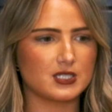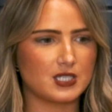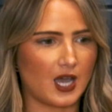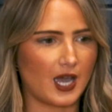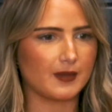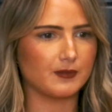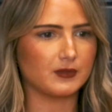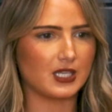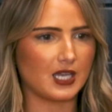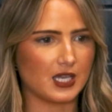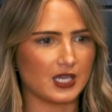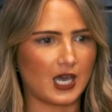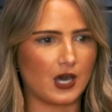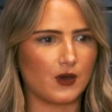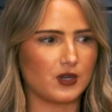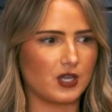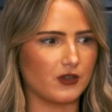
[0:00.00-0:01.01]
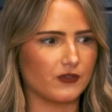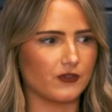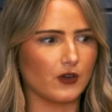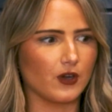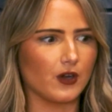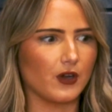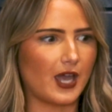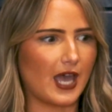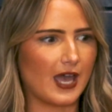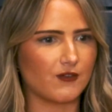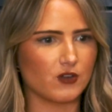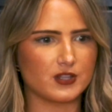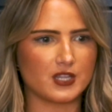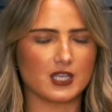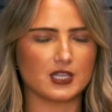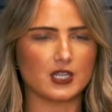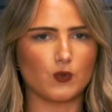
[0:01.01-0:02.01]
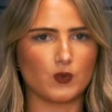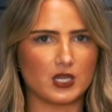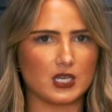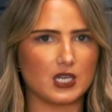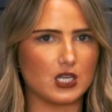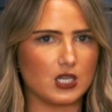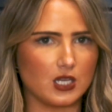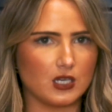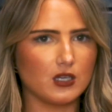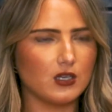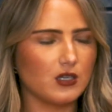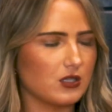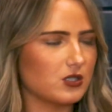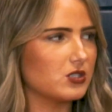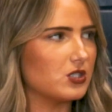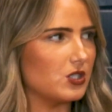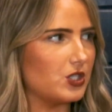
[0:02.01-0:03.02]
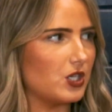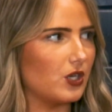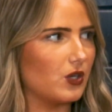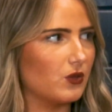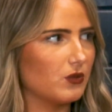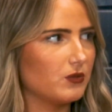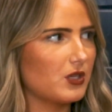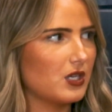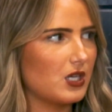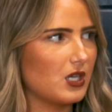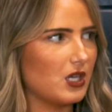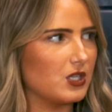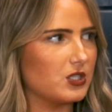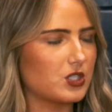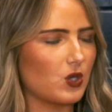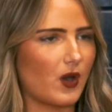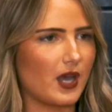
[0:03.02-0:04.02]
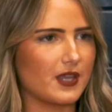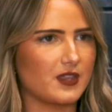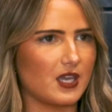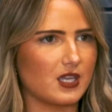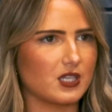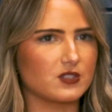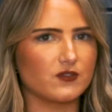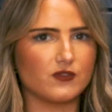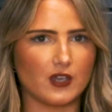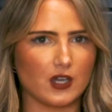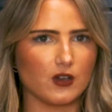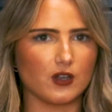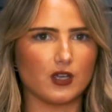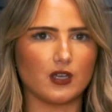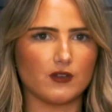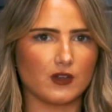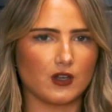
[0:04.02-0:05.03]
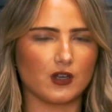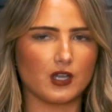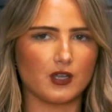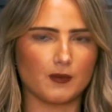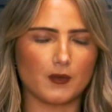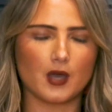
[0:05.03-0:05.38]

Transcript: timely accounting for everything that we need to do. And so I think it's very, very